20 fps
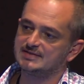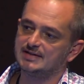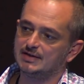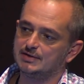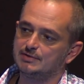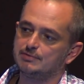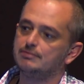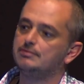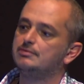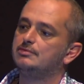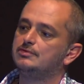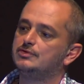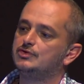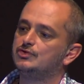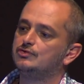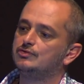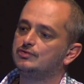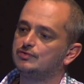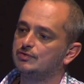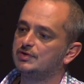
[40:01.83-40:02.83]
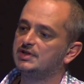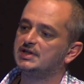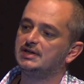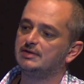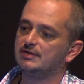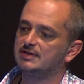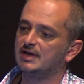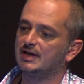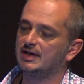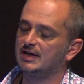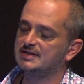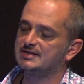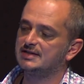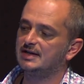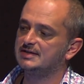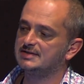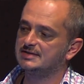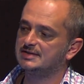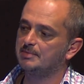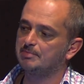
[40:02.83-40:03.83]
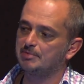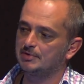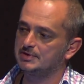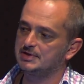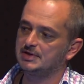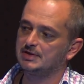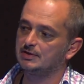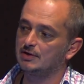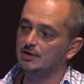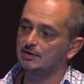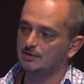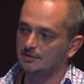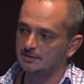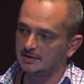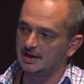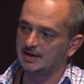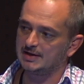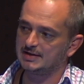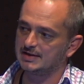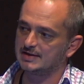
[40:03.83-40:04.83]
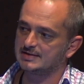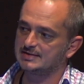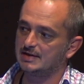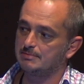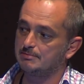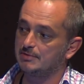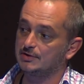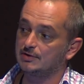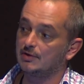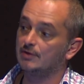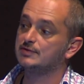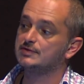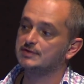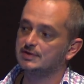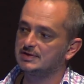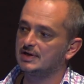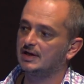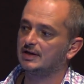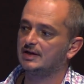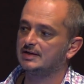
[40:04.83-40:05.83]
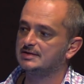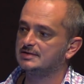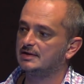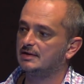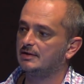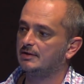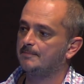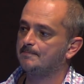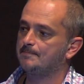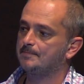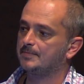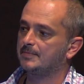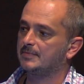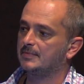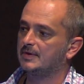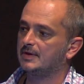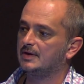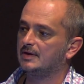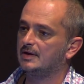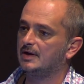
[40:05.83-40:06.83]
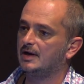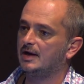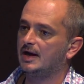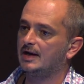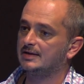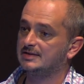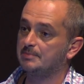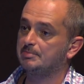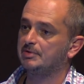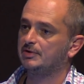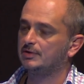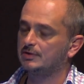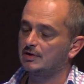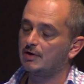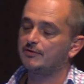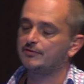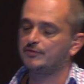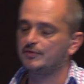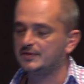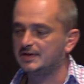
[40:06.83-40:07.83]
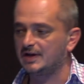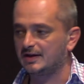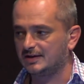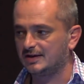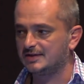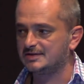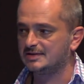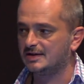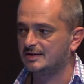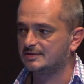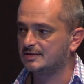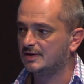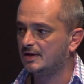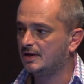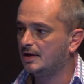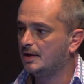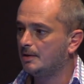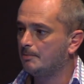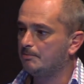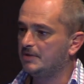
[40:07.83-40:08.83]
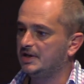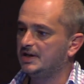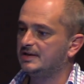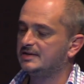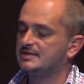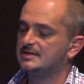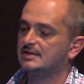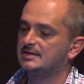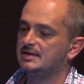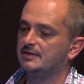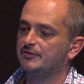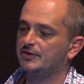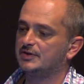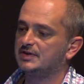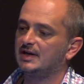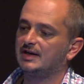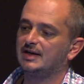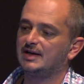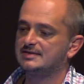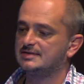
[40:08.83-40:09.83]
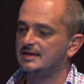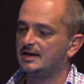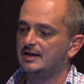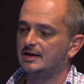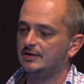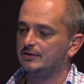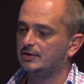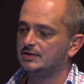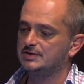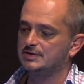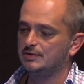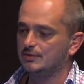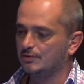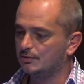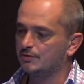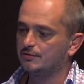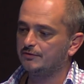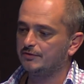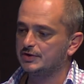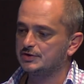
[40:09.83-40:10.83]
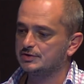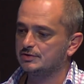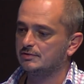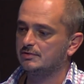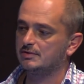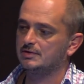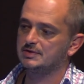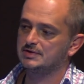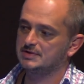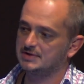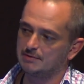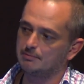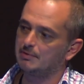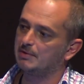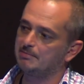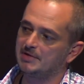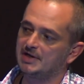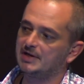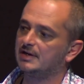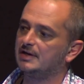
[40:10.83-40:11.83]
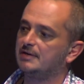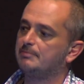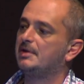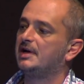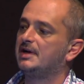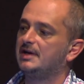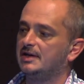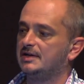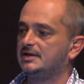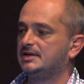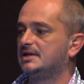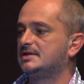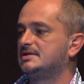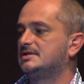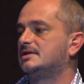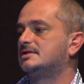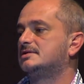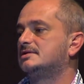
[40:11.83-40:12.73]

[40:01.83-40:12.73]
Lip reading: to kill a target cell is depending not on NK cell, but on the target, are dependent of the target cells. Meaning that if a target cell are not in a good feature, they will be killed by NK cells.